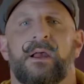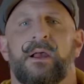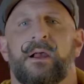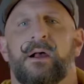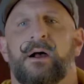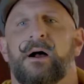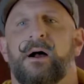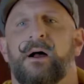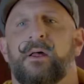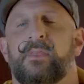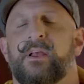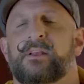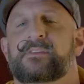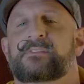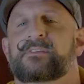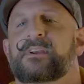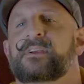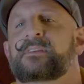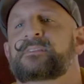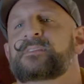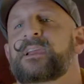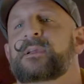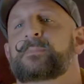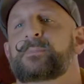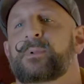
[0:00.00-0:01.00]
That's going
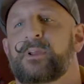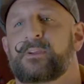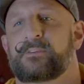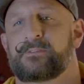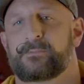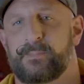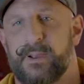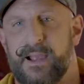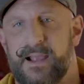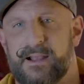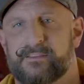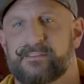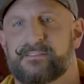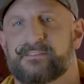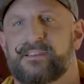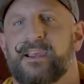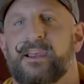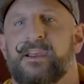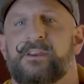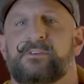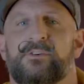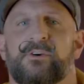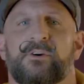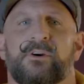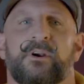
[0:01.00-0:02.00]
to take place
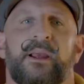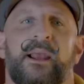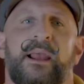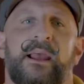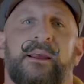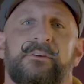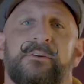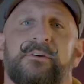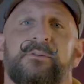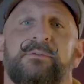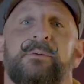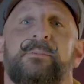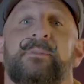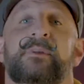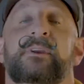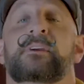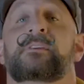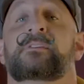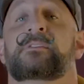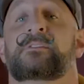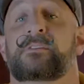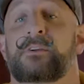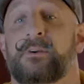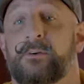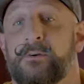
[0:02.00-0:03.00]
backstage. You're going to enter from the
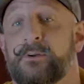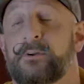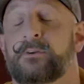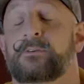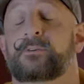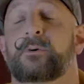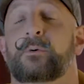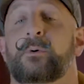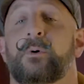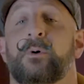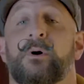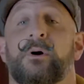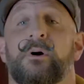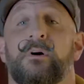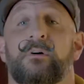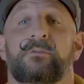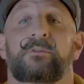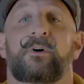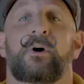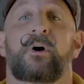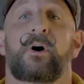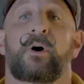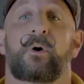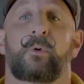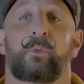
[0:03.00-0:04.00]
exterior door of
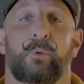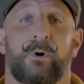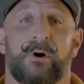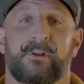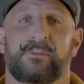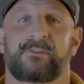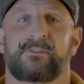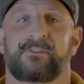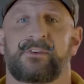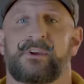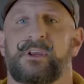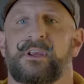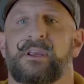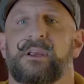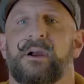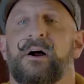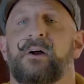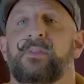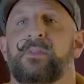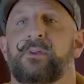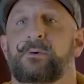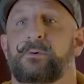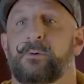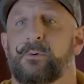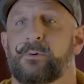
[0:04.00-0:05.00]
Hall 1C
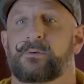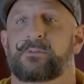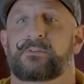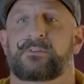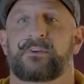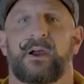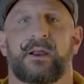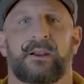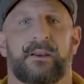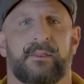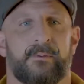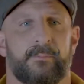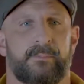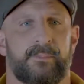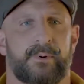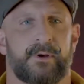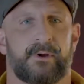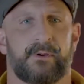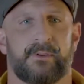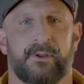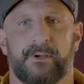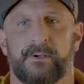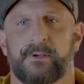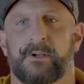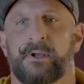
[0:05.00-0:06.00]
on the north side of the
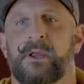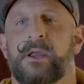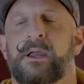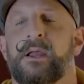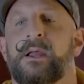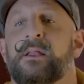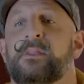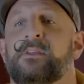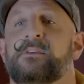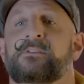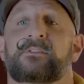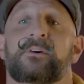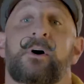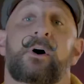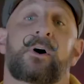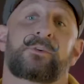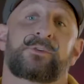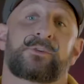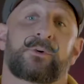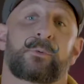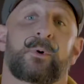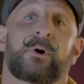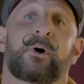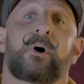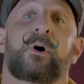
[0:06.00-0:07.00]
building. This is
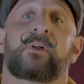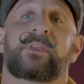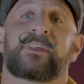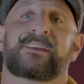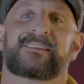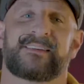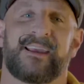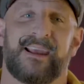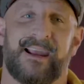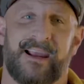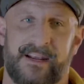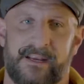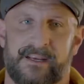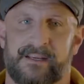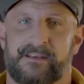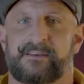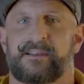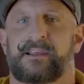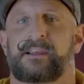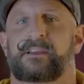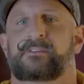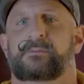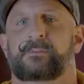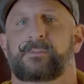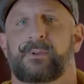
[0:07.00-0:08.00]
also where all the tanning
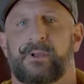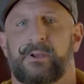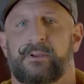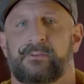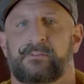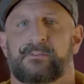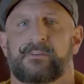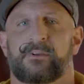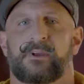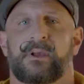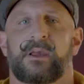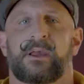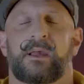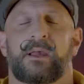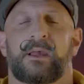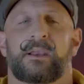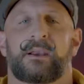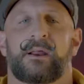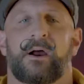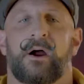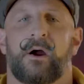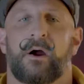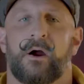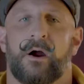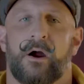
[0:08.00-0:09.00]
takes place.
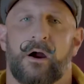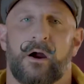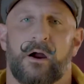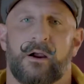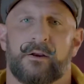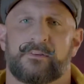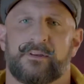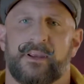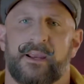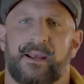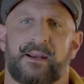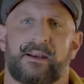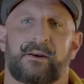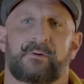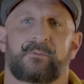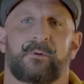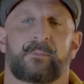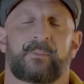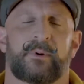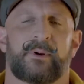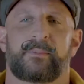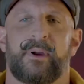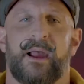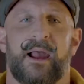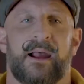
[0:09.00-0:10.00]
Now, our tanning will
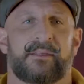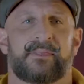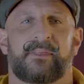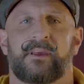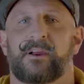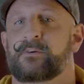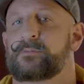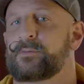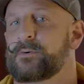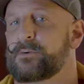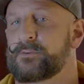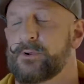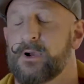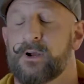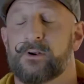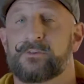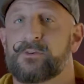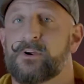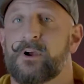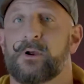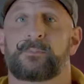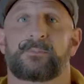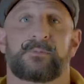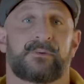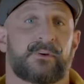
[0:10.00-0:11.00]
be back there for
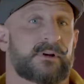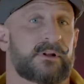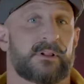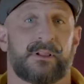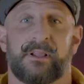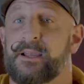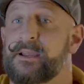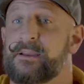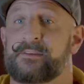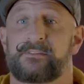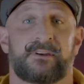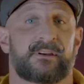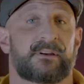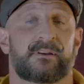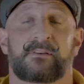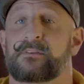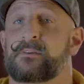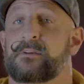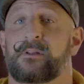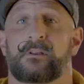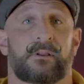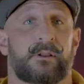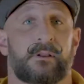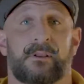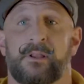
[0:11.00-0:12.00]
touch-ups and glazing
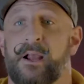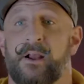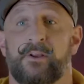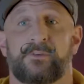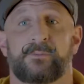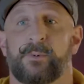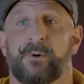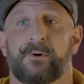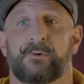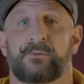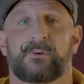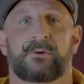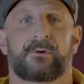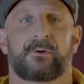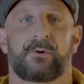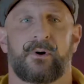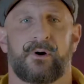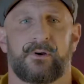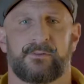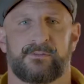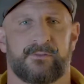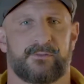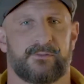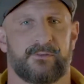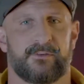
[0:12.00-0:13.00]
until the last person
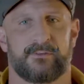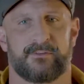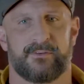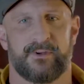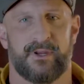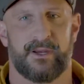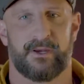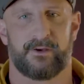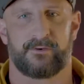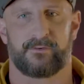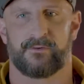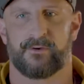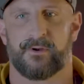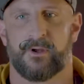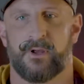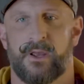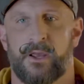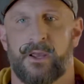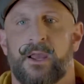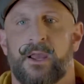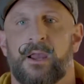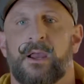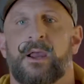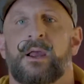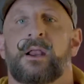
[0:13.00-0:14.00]
crosses the stage.
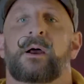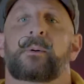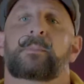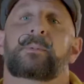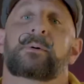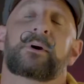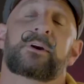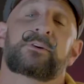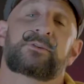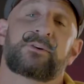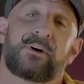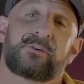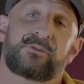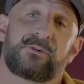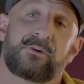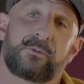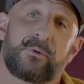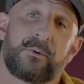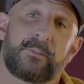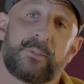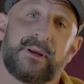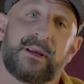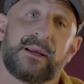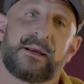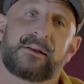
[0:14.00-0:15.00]
Now, prejudging
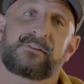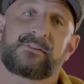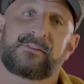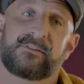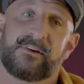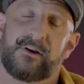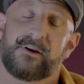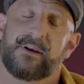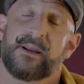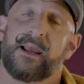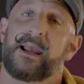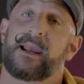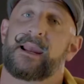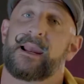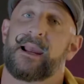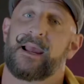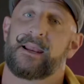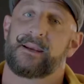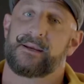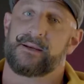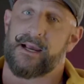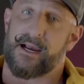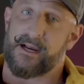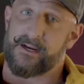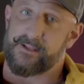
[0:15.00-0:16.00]
will begin Sunday
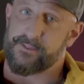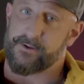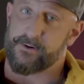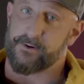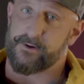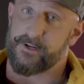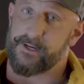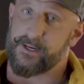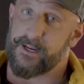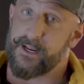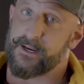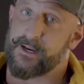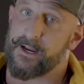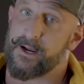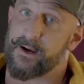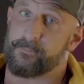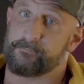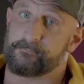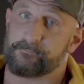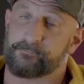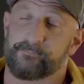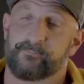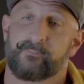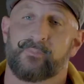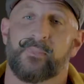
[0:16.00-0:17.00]
at 9:30
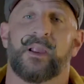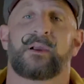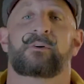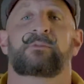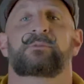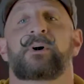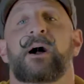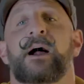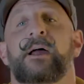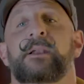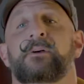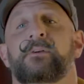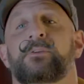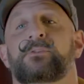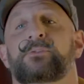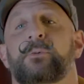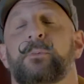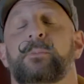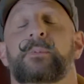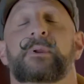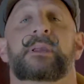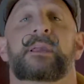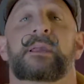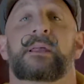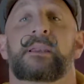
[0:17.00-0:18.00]
a.m. The finals will
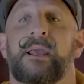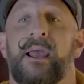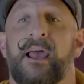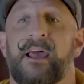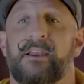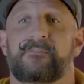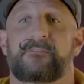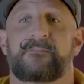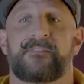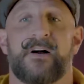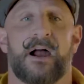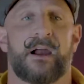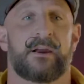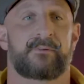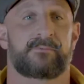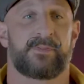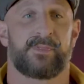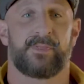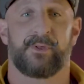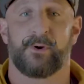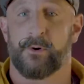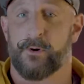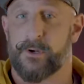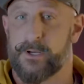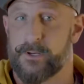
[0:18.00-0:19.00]
begin at
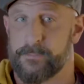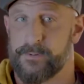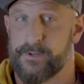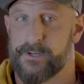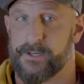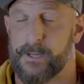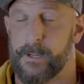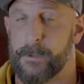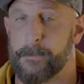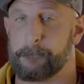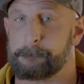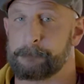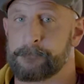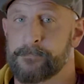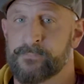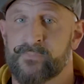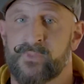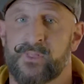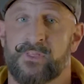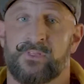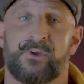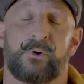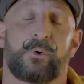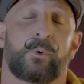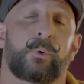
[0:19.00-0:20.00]
5:30 p.m.
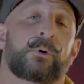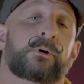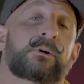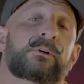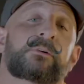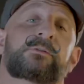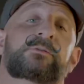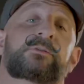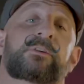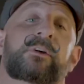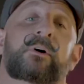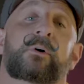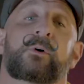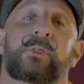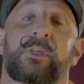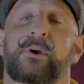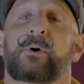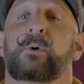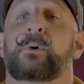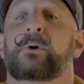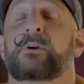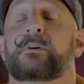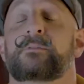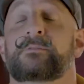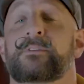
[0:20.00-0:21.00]
The
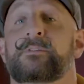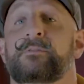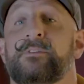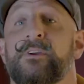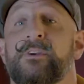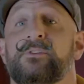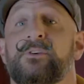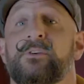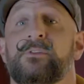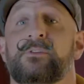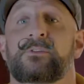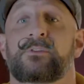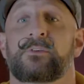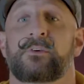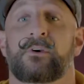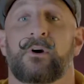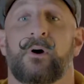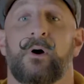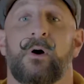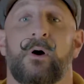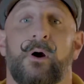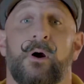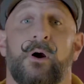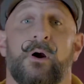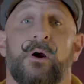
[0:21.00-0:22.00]
order of divisions
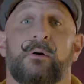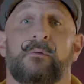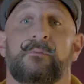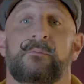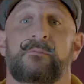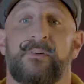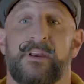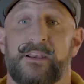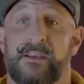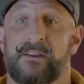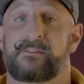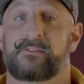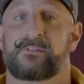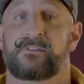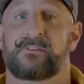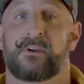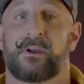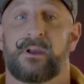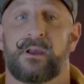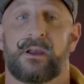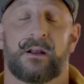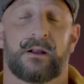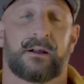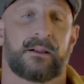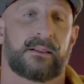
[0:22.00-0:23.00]
are fitness,
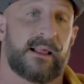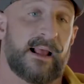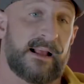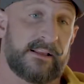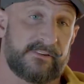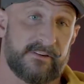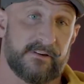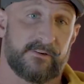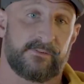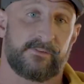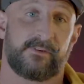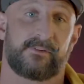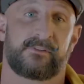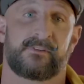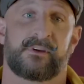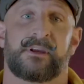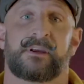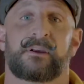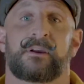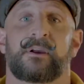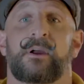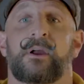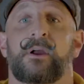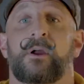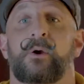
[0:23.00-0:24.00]
classic
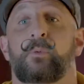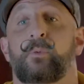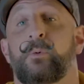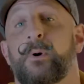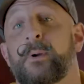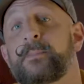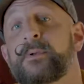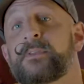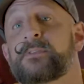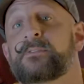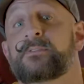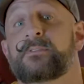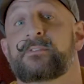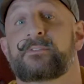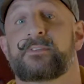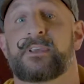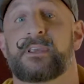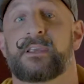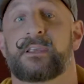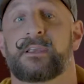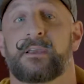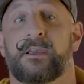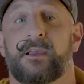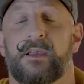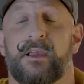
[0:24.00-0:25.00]
physique, women's
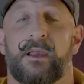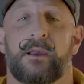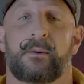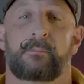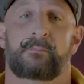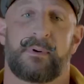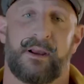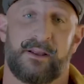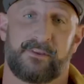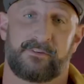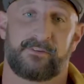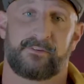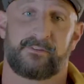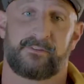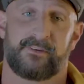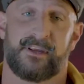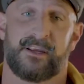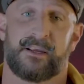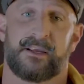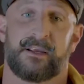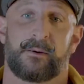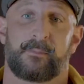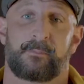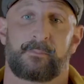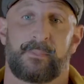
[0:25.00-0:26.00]
physique, men's
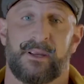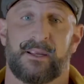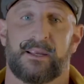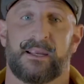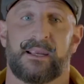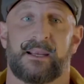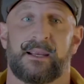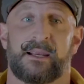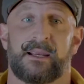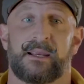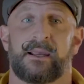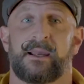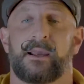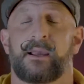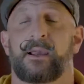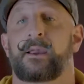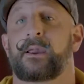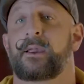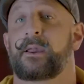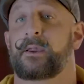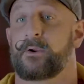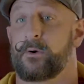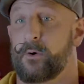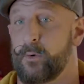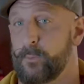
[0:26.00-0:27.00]
physique, bikini,
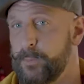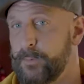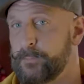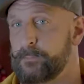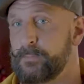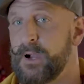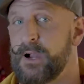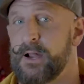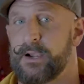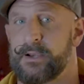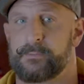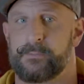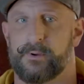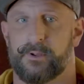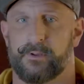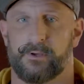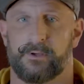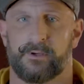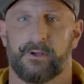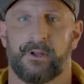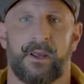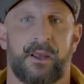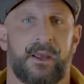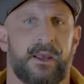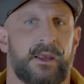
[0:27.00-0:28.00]
and open
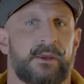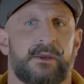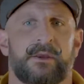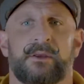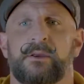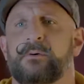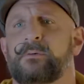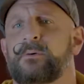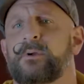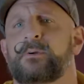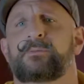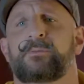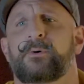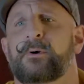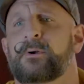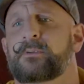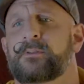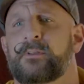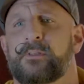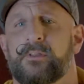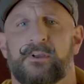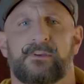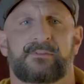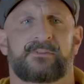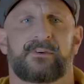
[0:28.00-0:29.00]
bodybuilding. You can refer
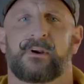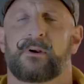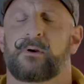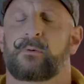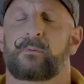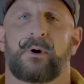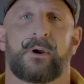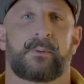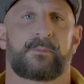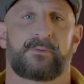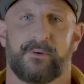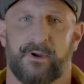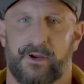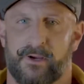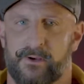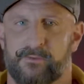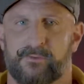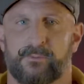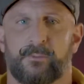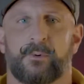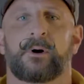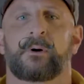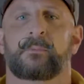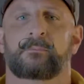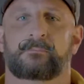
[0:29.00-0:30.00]
to this on our website
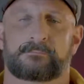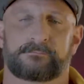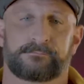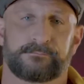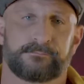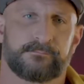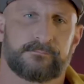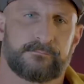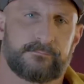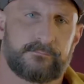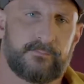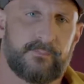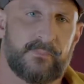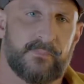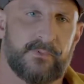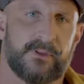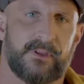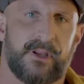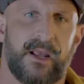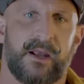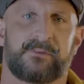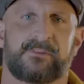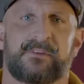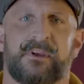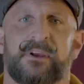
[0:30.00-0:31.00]
as well.
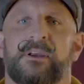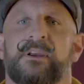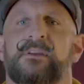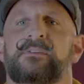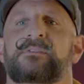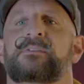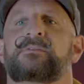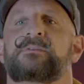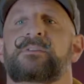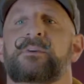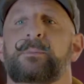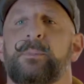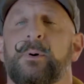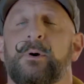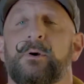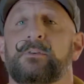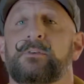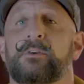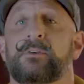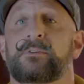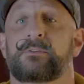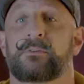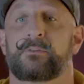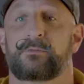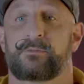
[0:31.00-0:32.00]
Now, tickets. If you
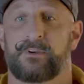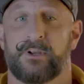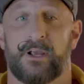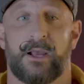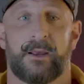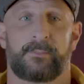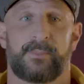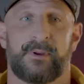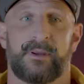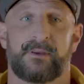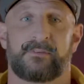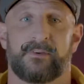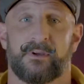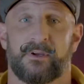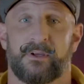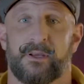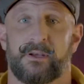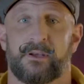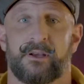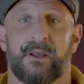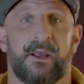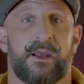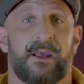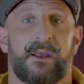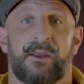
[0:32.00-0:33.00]
purchased a VIP
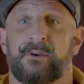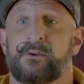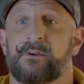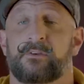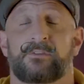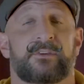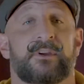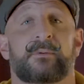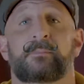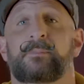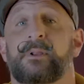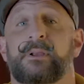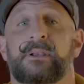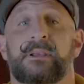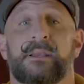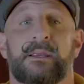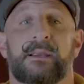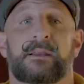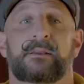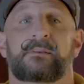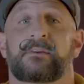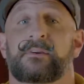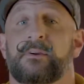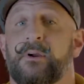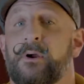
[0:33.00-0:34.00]
ticket, you'll simply
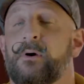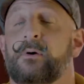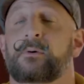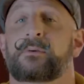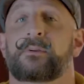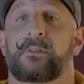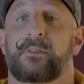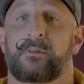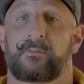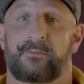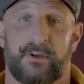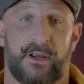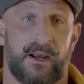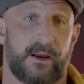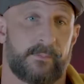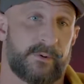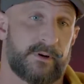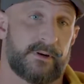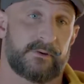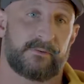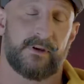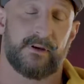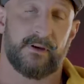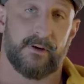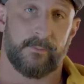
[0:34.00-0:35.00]
need to go to the
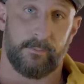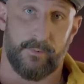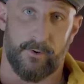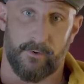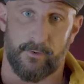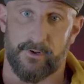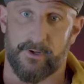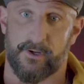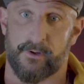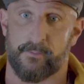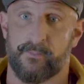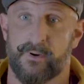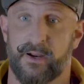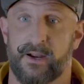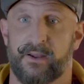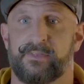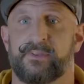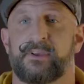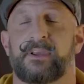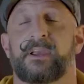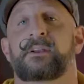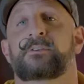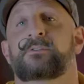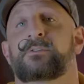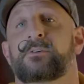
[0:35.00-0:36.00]
VIP ticket podium at
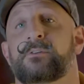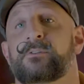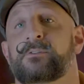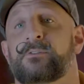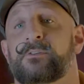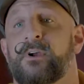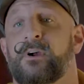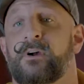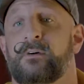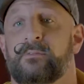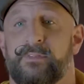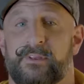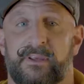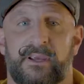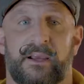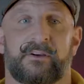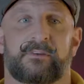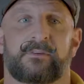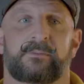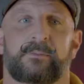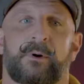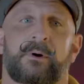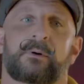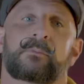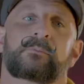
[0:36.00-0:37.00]
the entrance of the
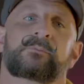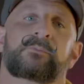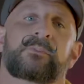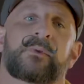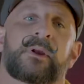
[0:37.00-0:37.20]
expo.